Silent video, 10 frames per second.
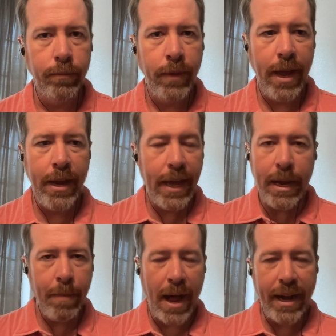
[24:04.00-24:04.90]
And
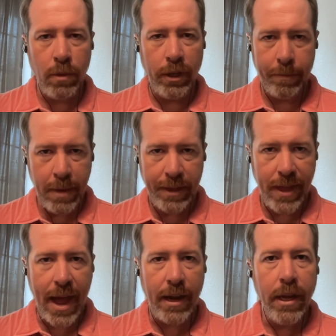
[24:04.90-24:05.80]
anybody will admit
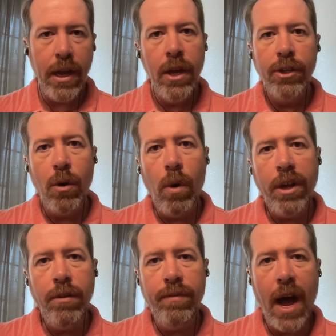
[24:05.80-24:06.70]
that. So what
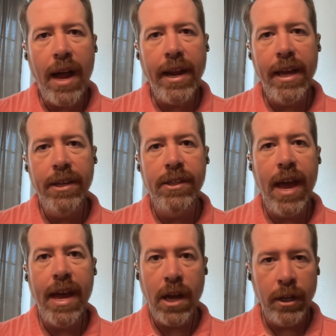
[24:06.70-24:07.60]
you've got is
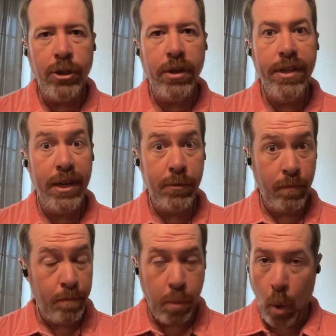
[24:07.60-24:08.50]
a country that is
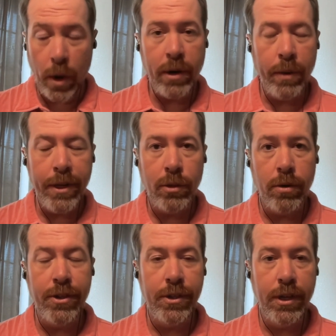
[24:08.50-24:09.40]
pouring
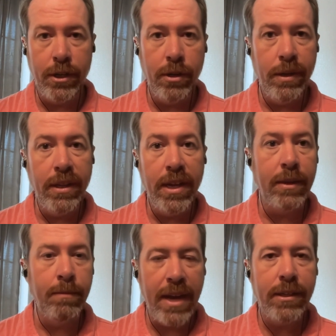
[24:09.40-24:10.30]
resources into doing this
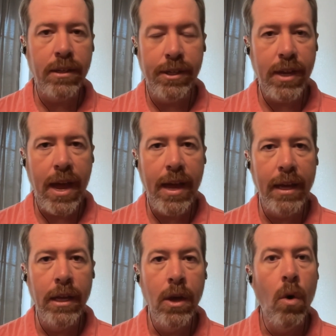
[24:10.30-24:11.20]
and basically
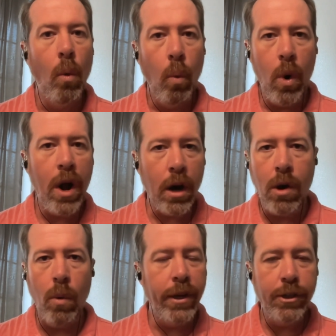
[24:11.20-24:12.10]
saying, we're
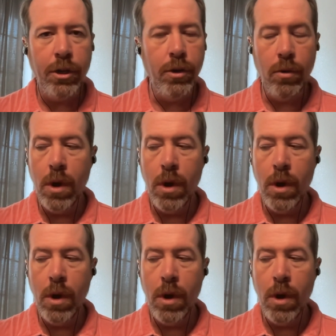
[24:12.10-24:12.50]
going to